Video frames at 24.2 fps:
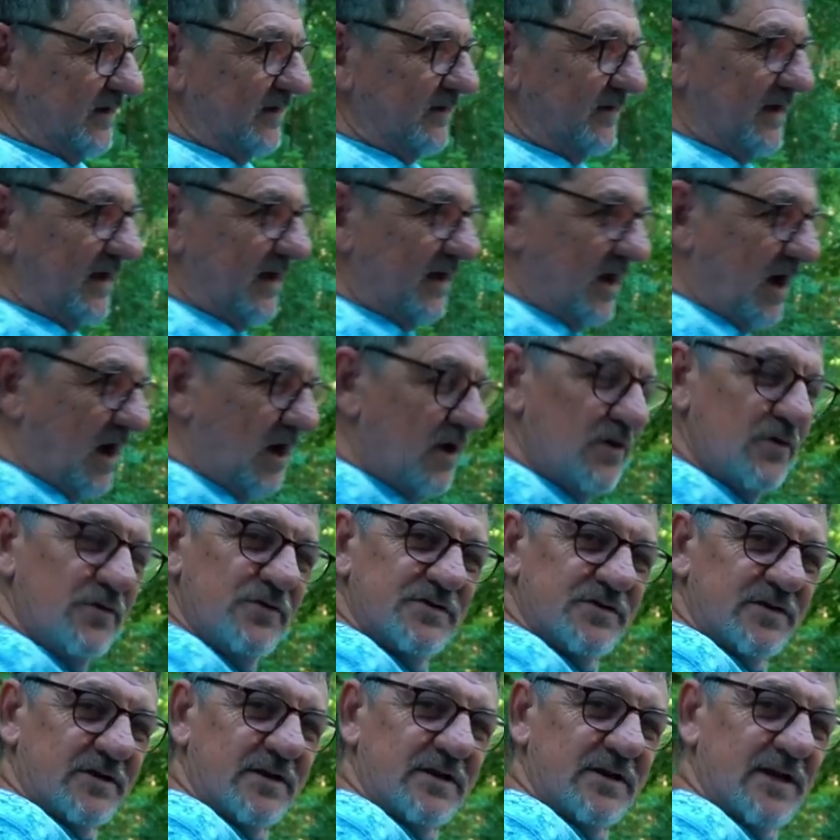That
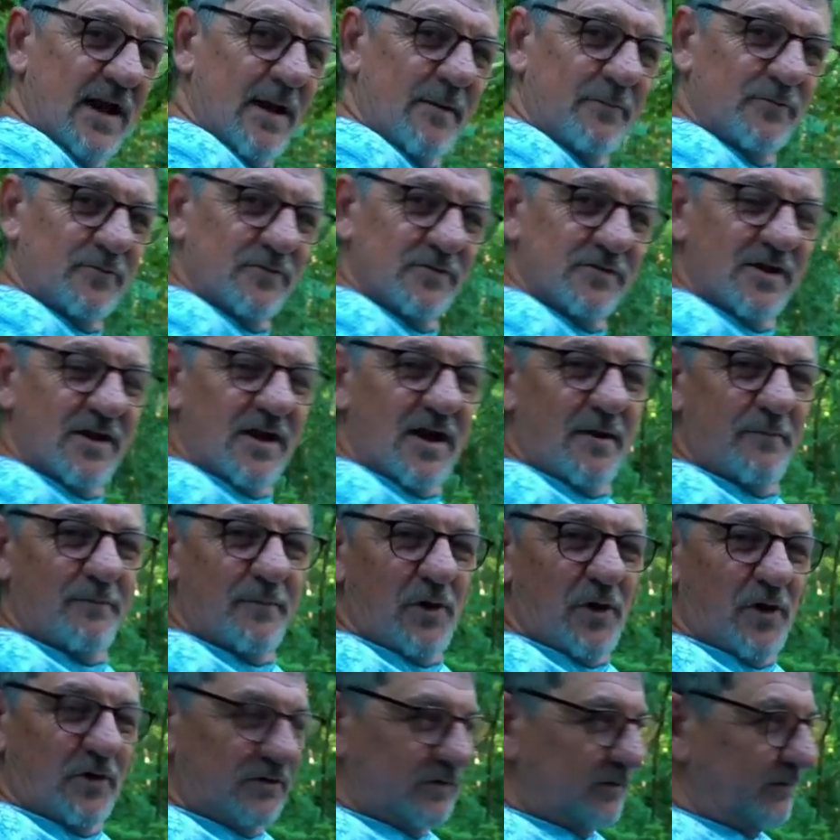hose and adapter that I
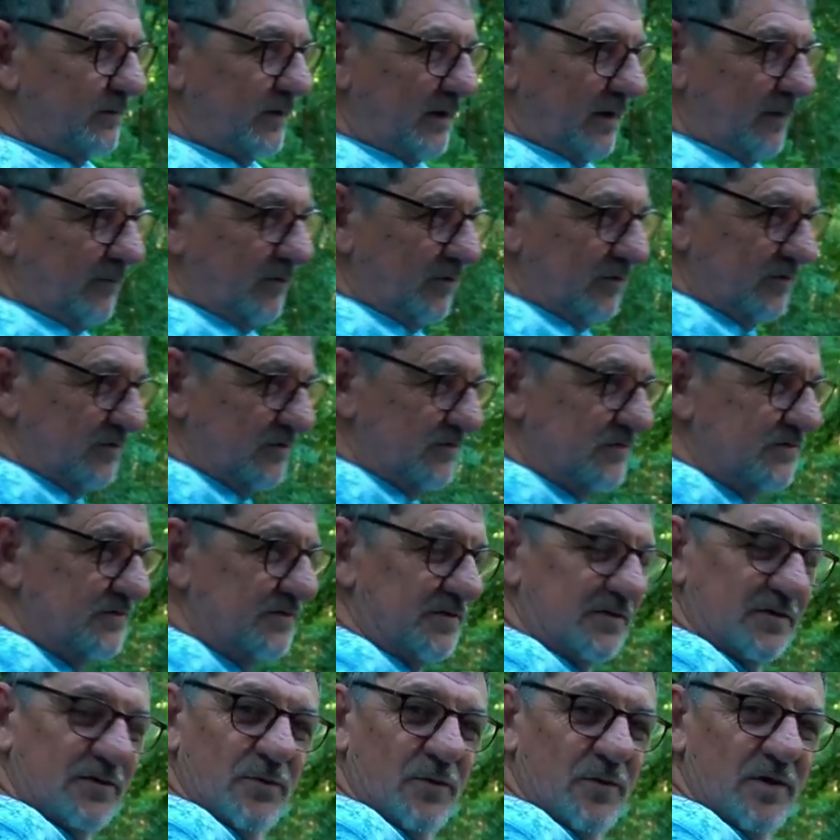bought to be able to use
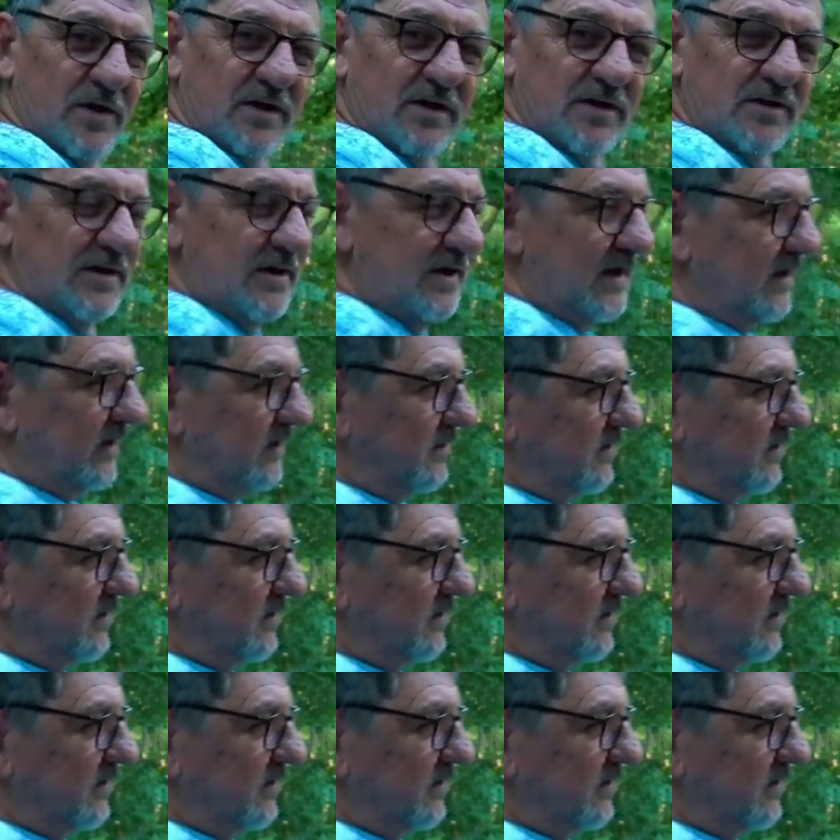the quick connect,